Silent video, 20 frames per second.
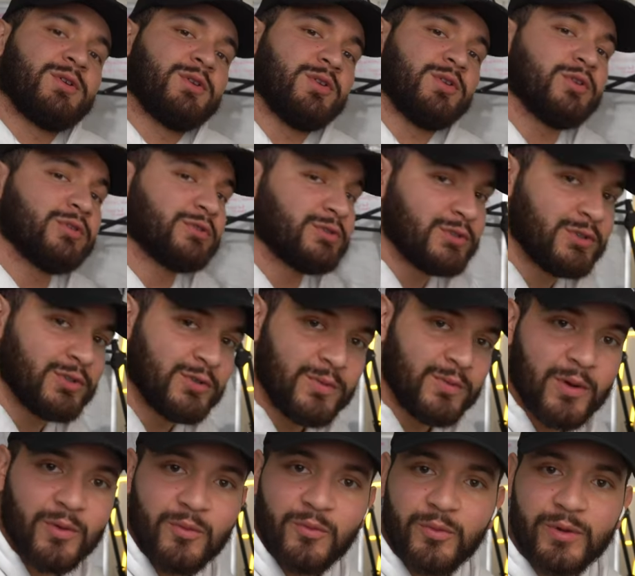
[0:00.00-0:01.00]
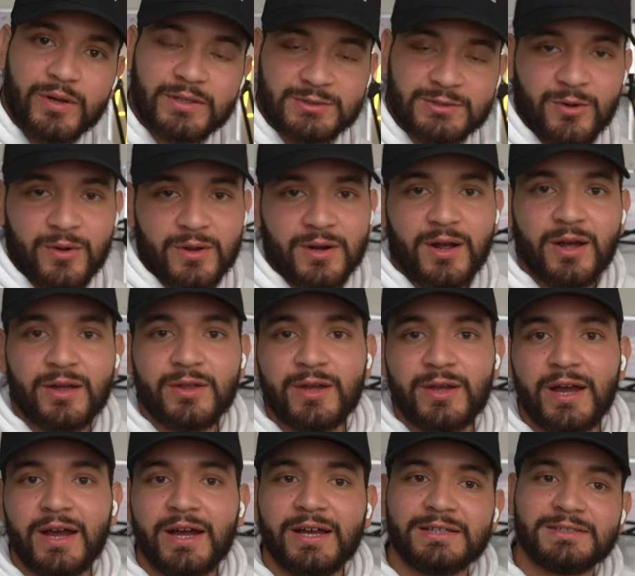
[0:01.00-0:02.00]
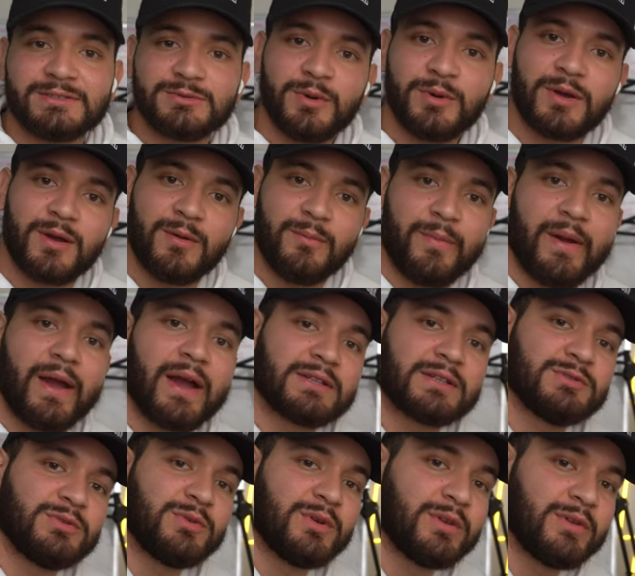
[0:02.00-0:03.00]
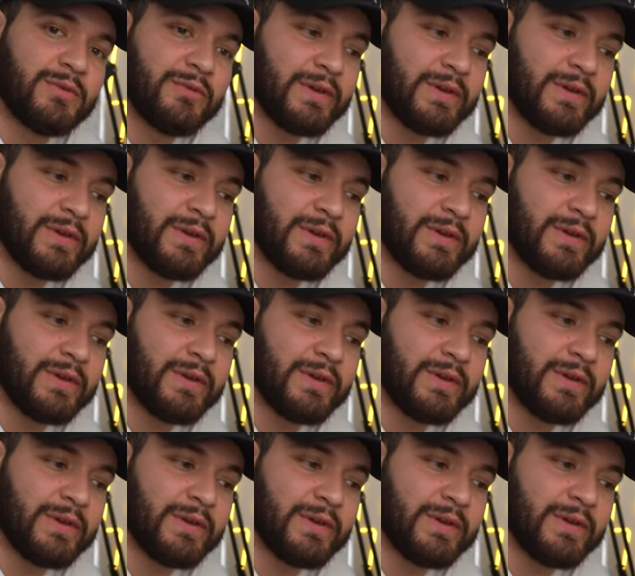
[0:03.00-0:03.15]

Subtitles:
YouTube, what is going on, you guys? Welcome back to another